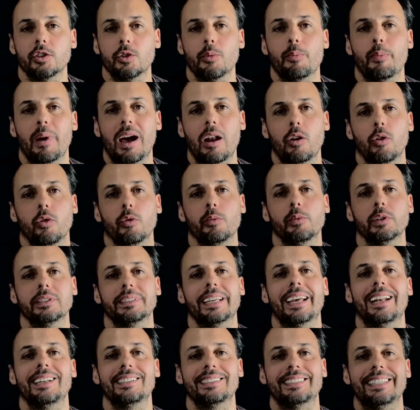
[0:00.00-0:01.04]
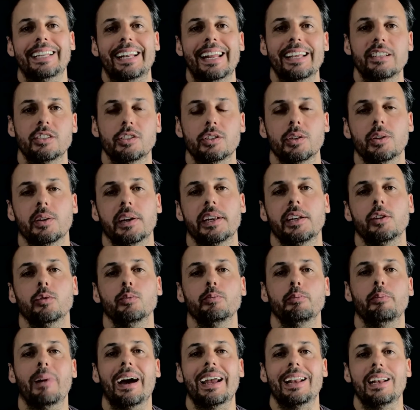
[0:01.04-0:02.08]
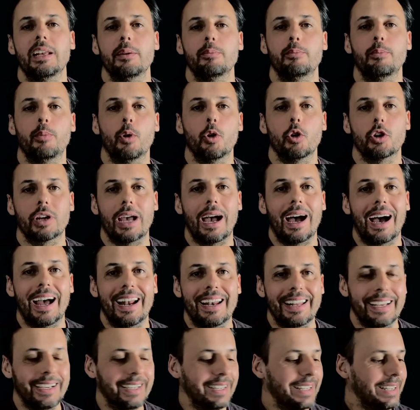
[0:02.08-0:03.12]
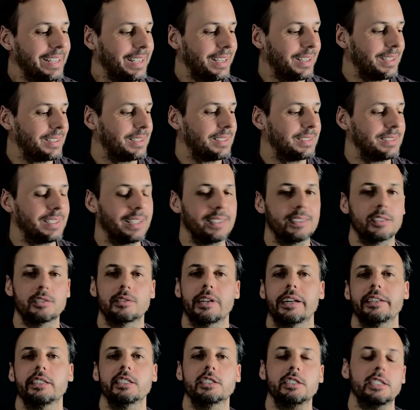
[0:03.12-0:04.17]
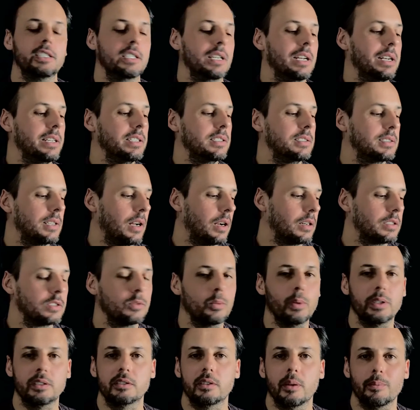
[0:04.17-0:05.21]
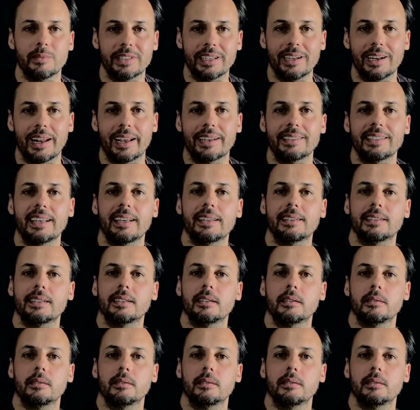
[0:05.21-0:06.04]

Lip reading: a palo, but el silencio en un baile por alegría, that traditionally starts with something like that.